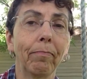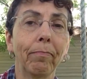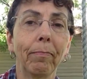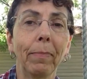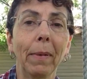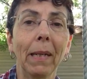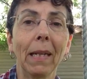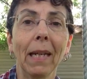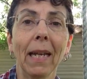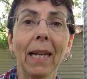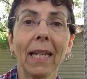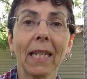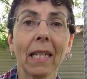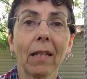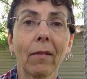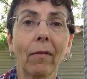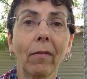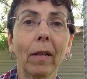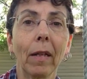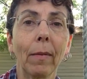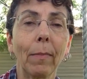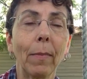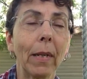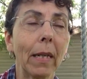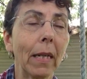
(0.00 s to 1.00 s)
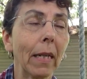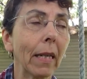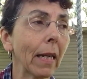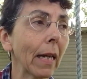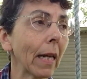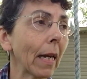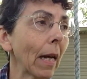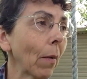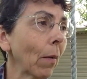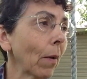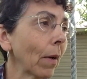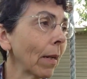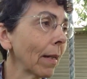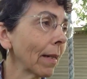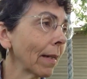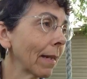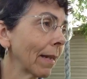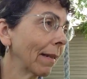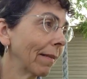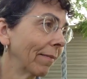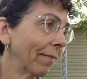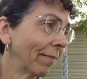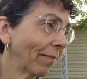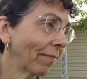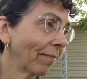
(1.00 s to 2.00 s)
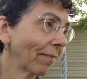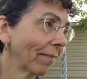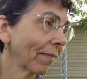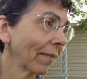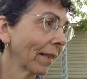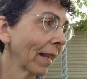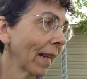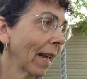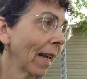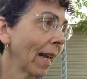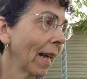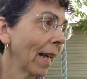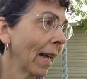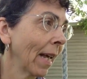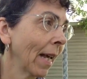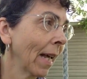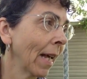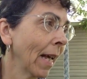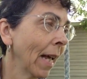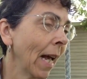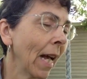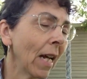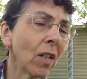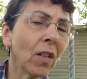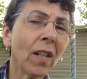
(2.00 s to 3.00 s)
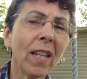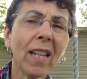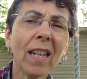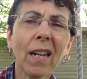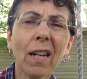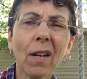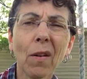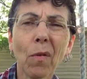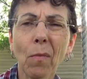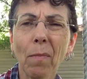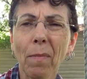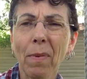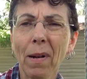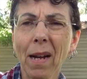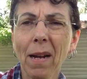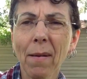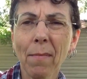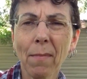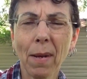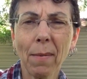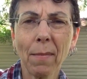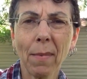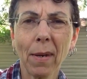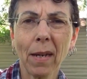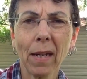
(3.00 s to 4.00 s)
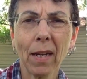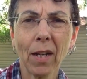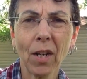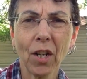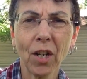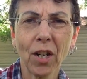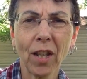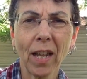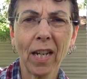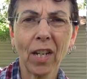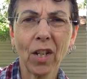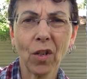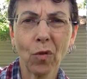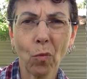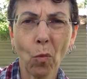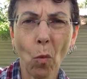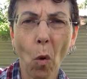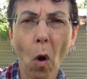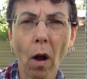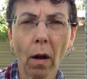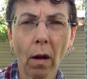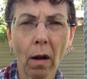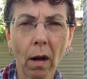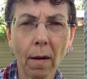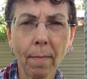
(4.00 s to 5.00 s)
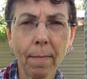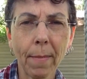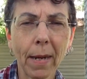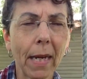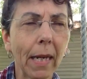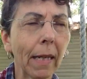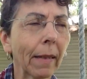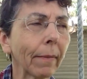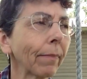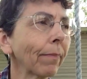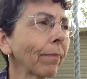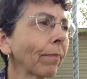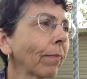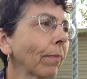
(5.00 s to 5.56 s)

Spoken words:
be less flea bitten than I was. Actually, they don't bite me much. They just walk on me,